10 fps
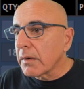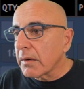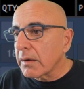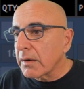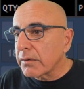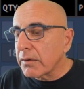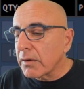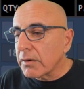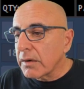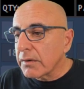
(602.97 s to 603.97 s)
I guess
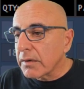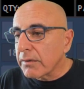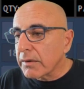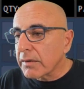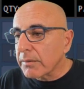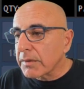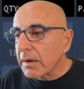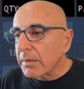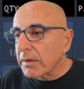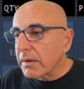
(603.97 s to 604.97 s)
Yogi is having some
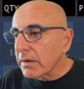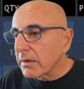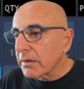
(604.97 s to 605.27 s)
trouble there.